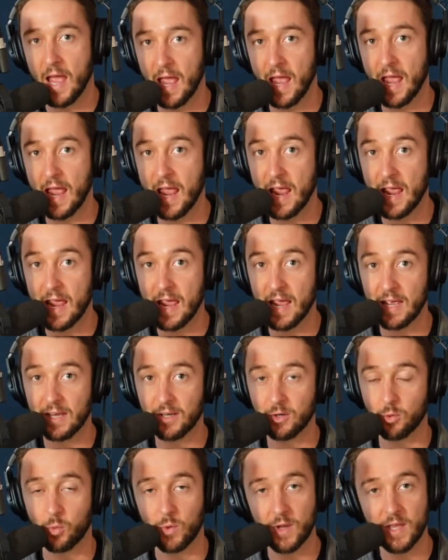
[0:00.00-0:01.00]

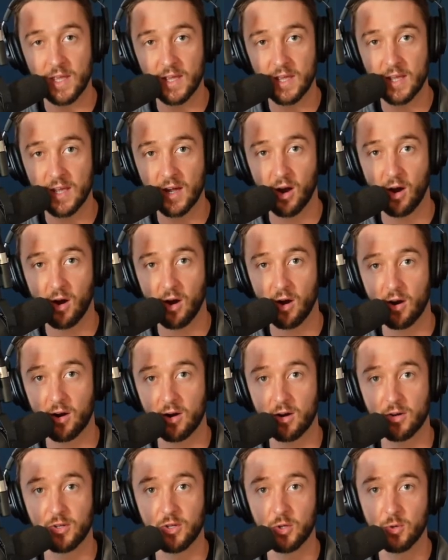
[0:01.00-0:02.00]
and we
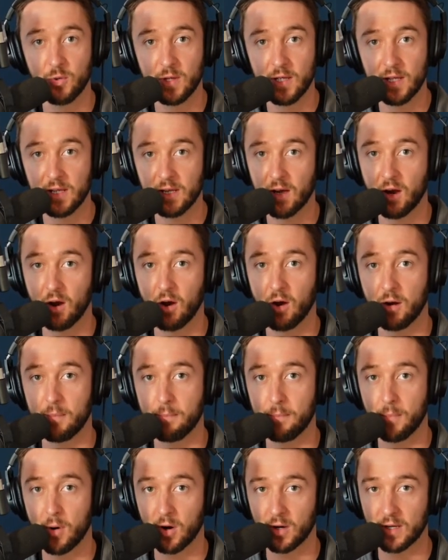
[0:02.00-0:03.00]
are doing our
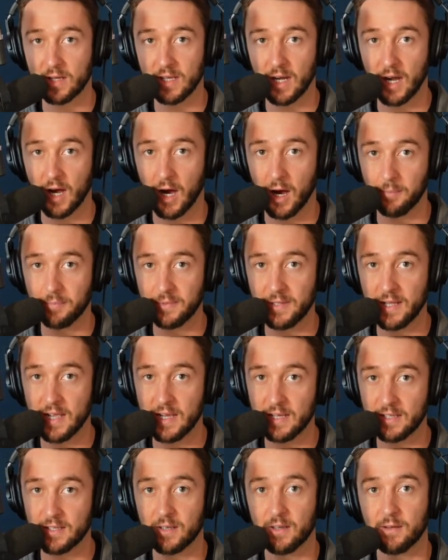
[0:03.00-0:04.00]
market
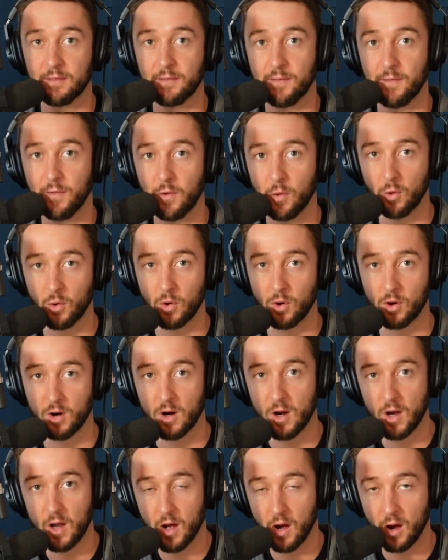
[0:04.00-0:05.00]
update for
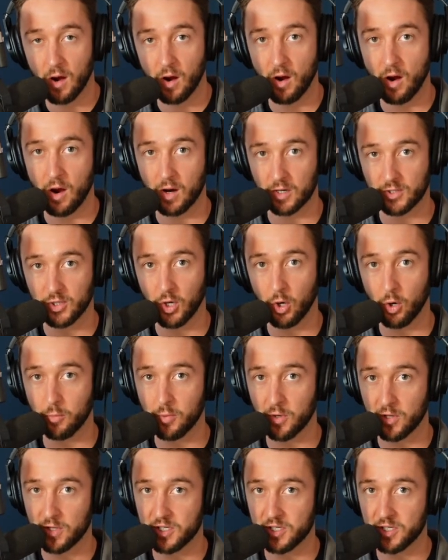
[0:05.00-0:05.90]
October.